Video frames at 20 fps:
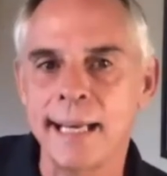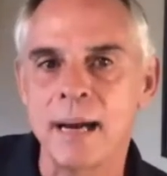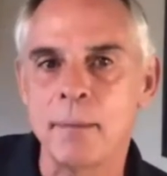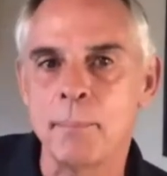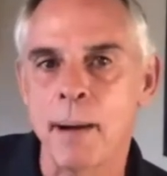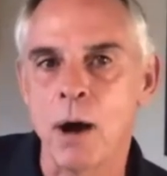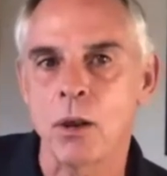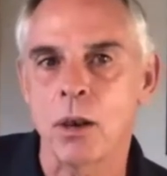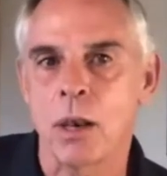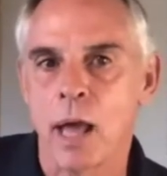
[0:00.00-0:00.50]

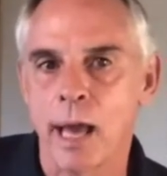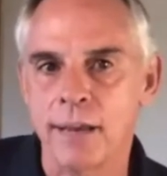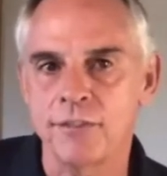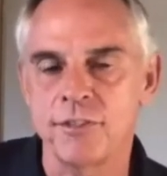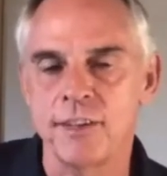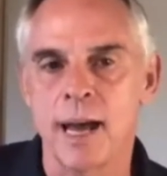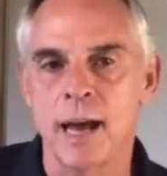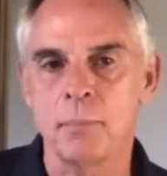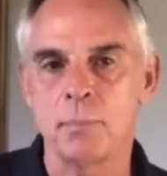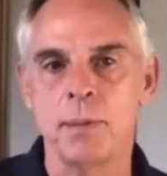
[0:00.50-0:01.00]
about life
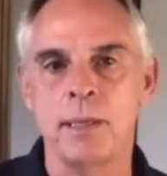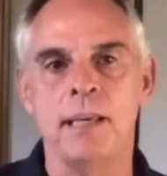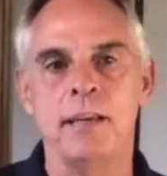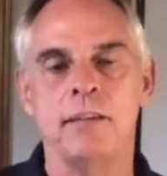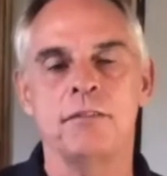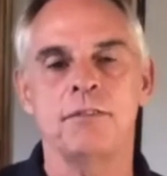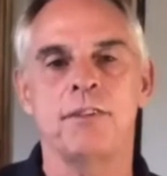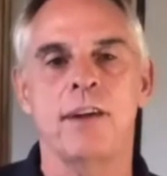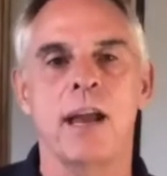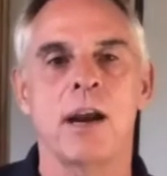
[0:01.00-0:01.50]
not being
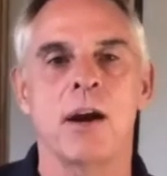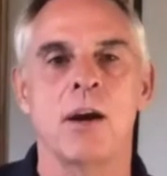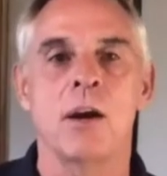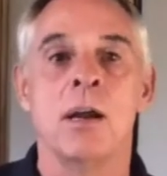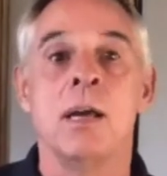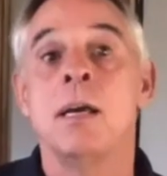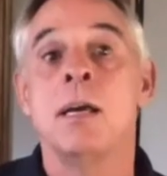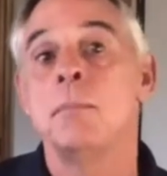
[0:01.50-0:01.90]
fair,